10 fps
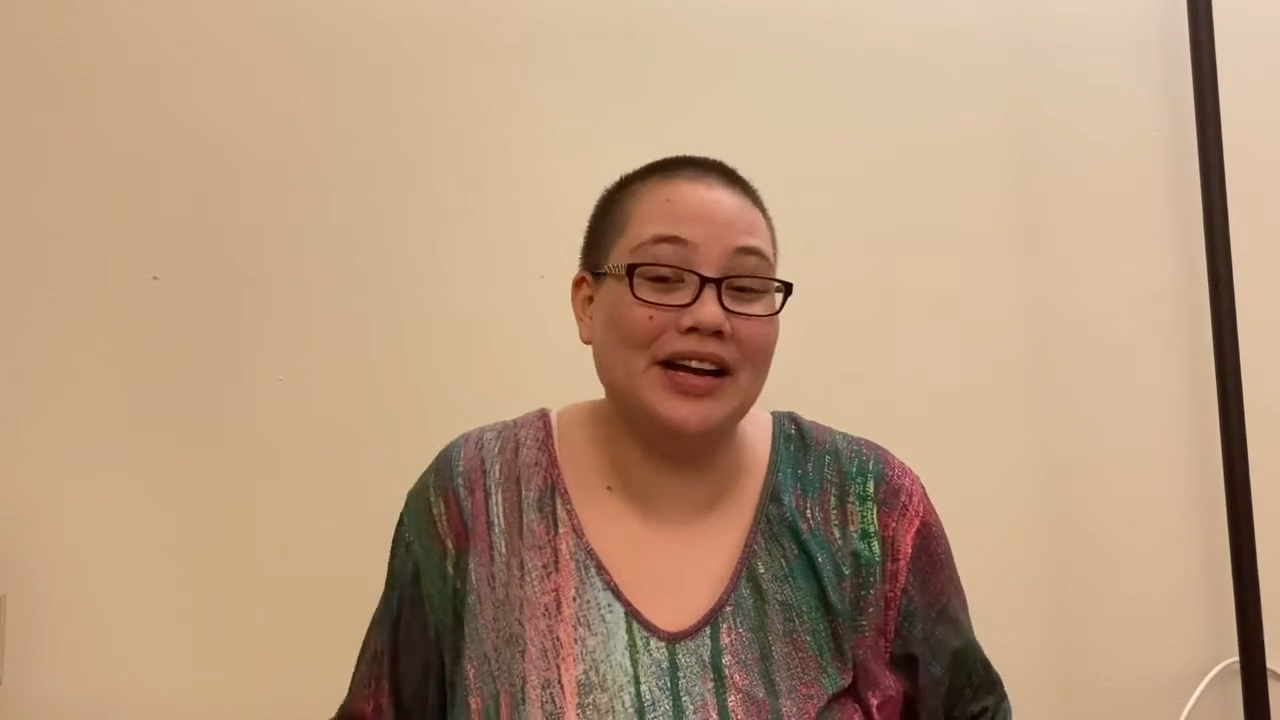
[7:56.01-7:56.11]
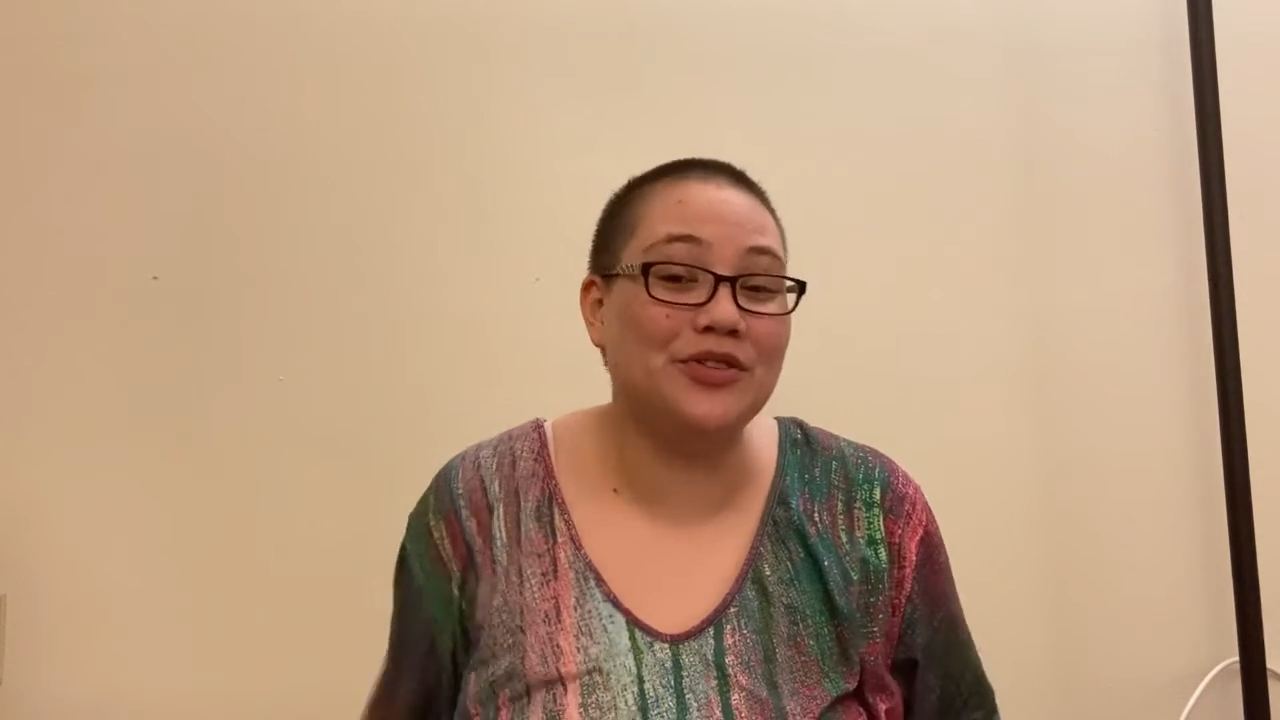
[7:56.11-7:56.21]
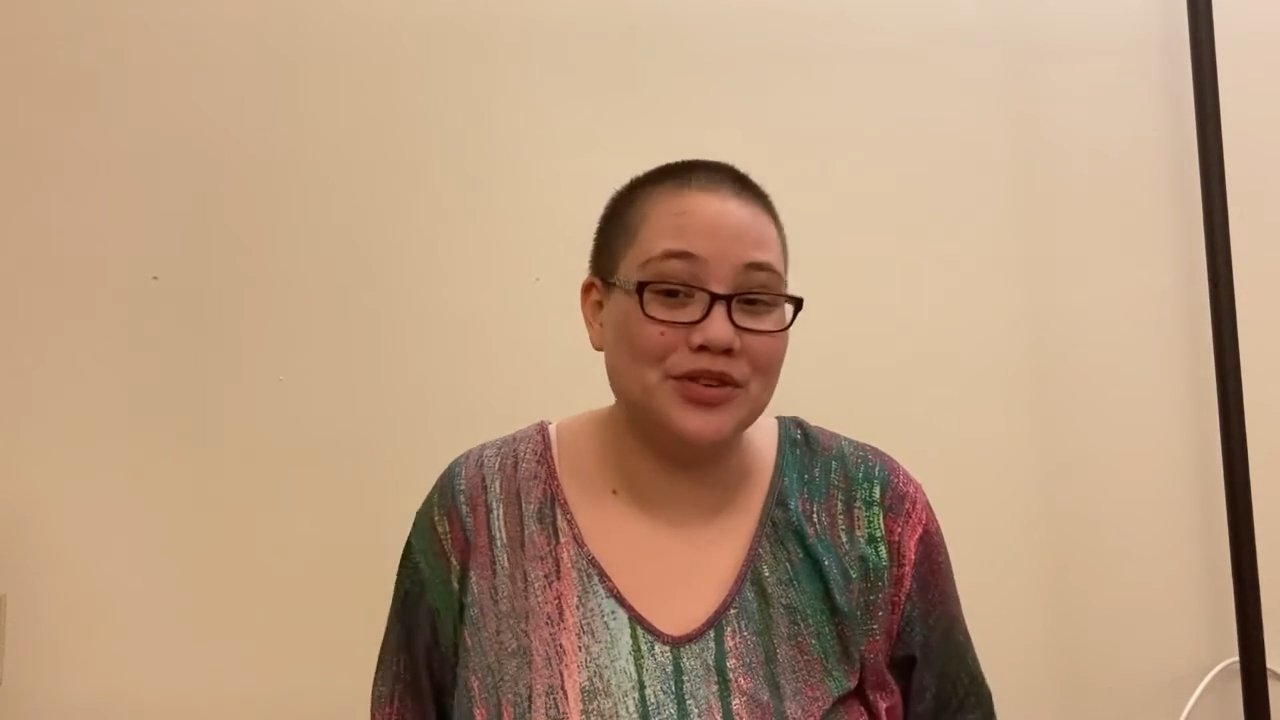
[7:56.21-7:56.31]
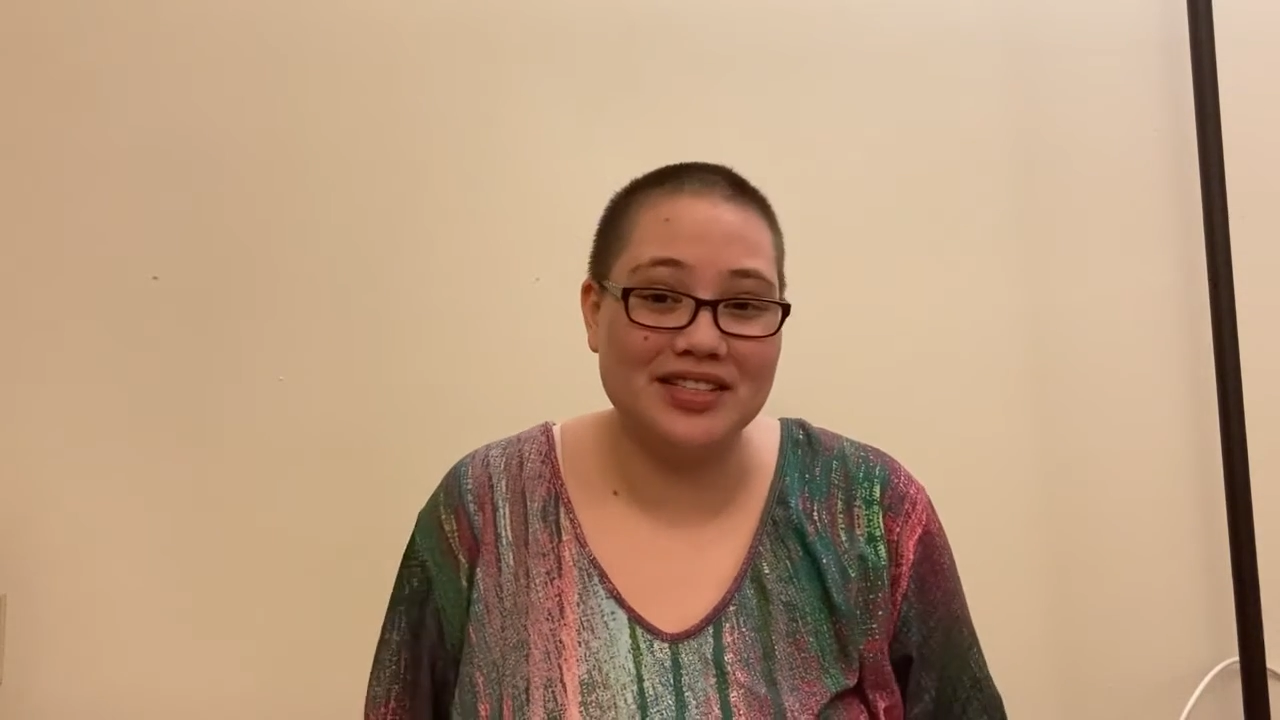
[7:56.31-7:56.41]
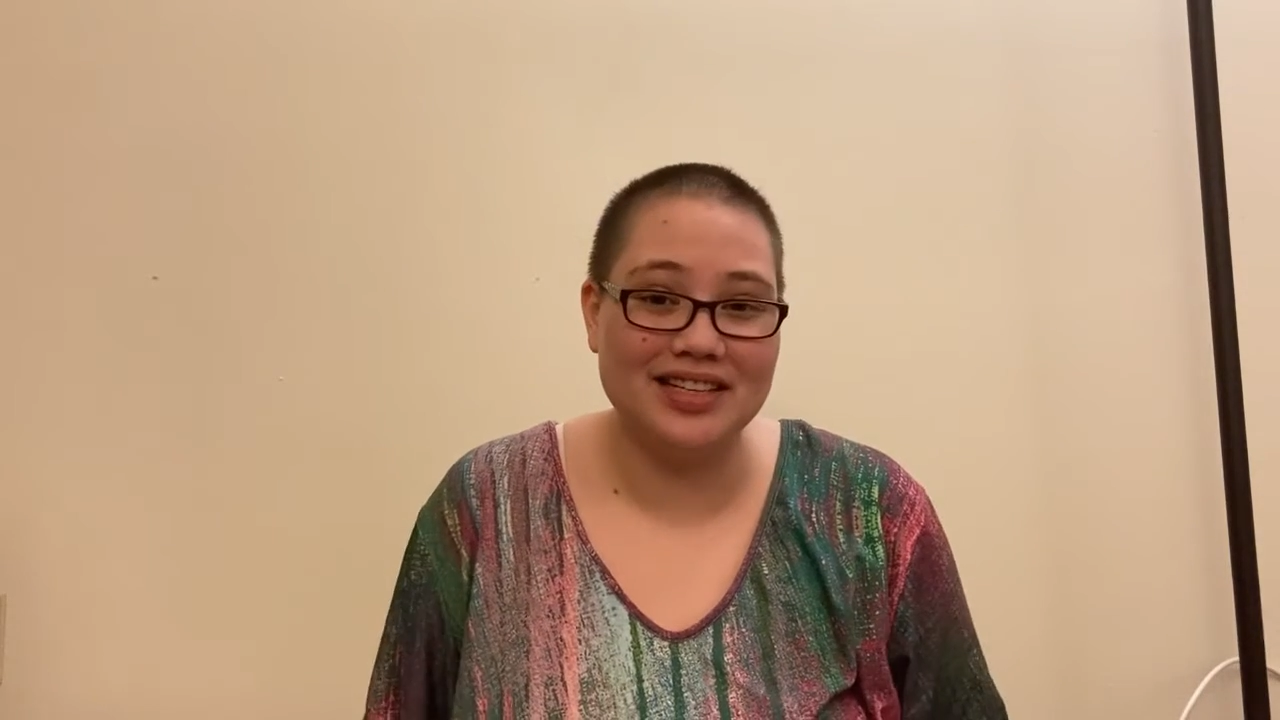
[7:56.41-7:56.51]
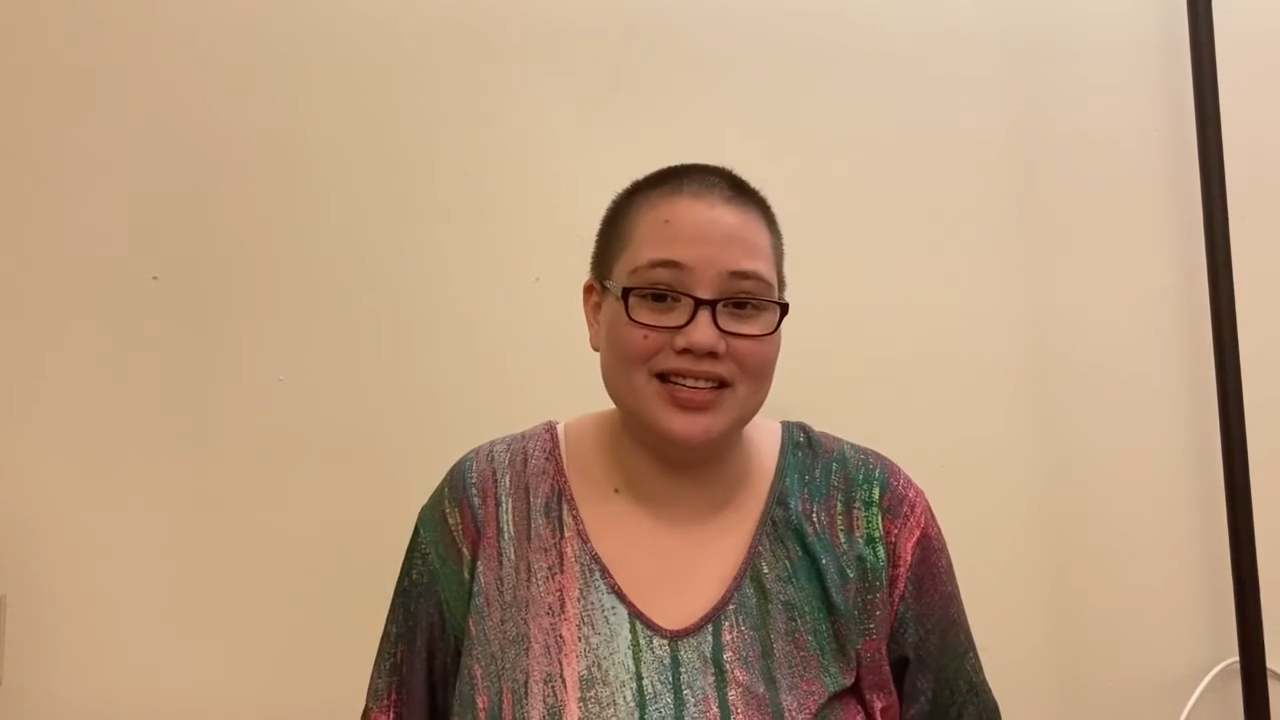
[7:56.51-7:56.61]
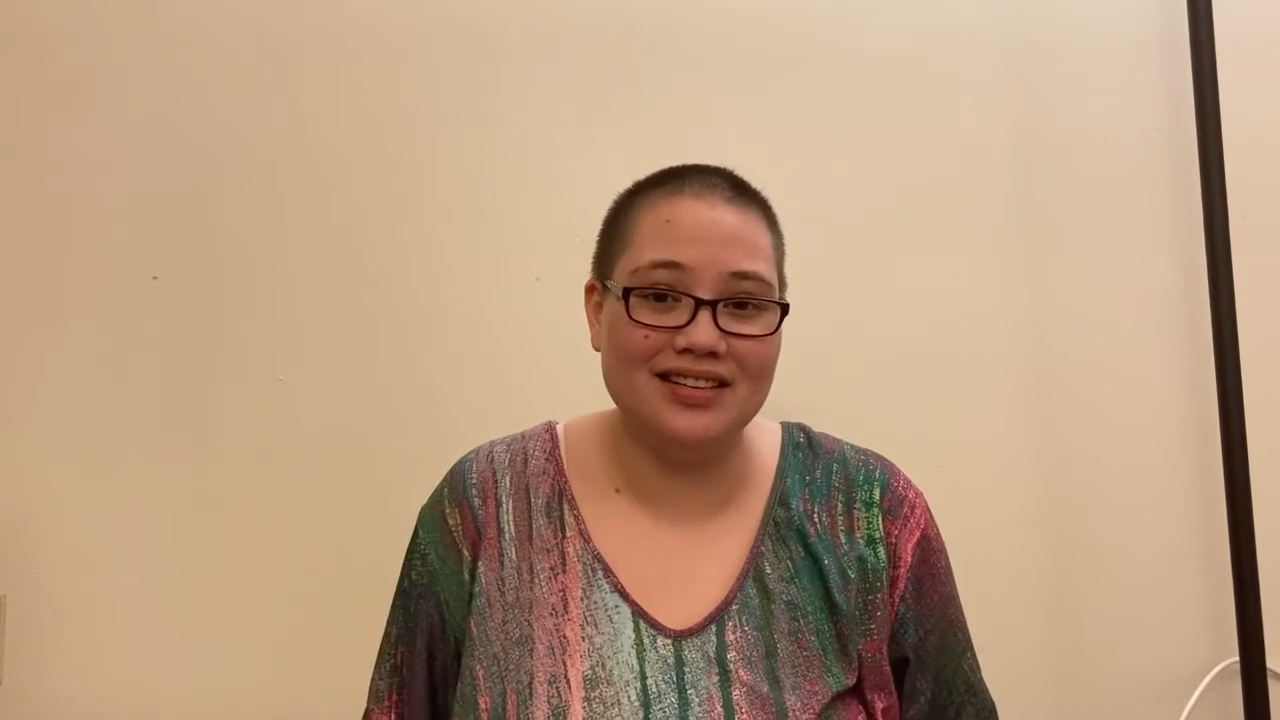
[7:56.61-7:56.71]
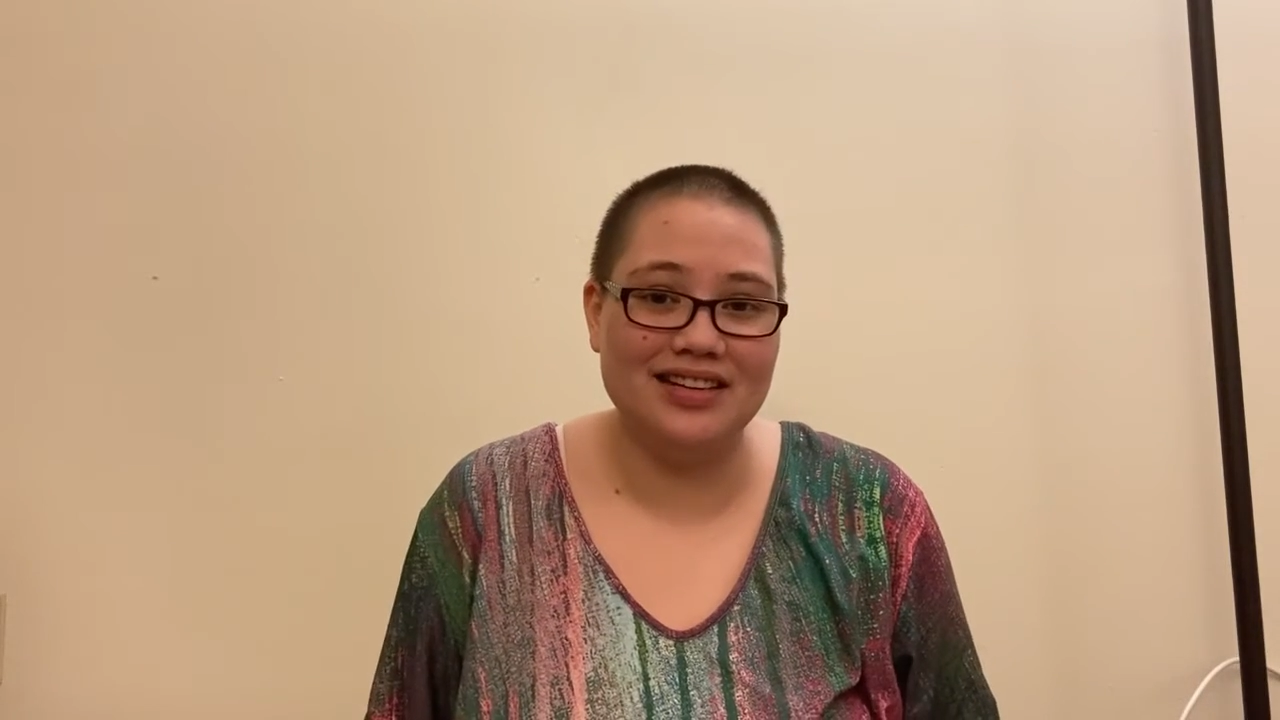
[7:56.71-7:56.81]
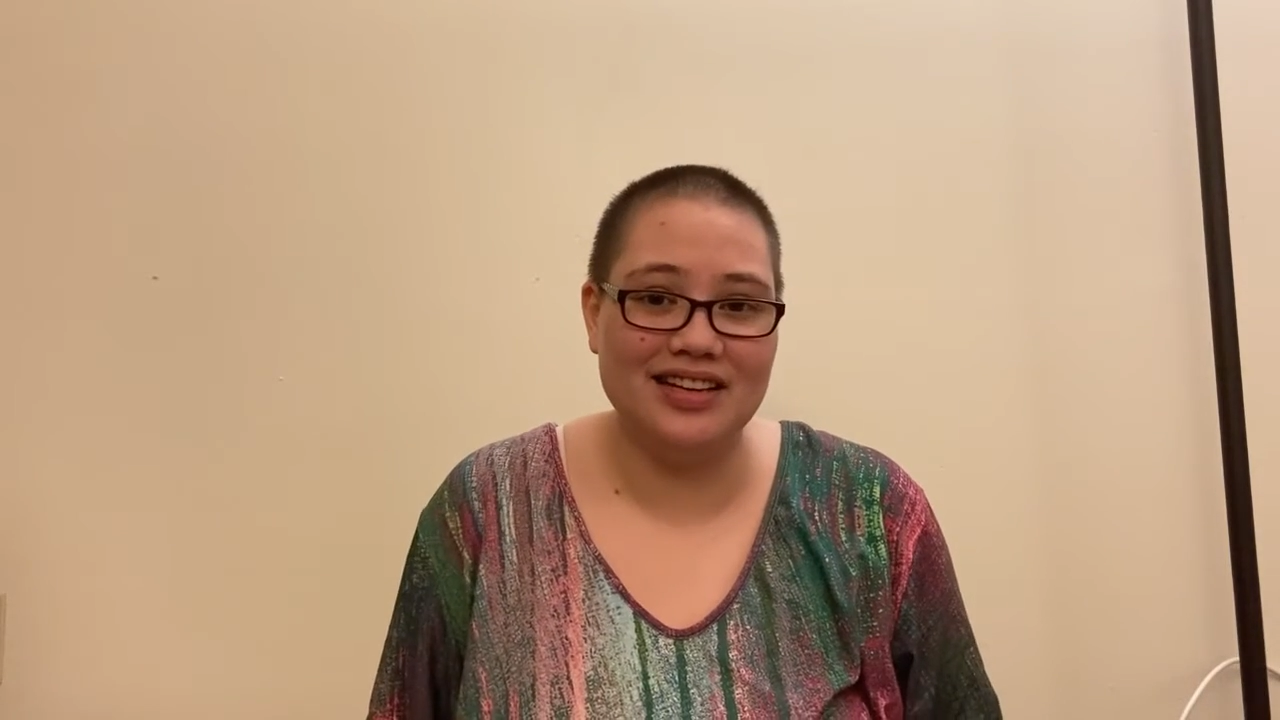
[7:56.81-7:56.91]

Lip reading: interested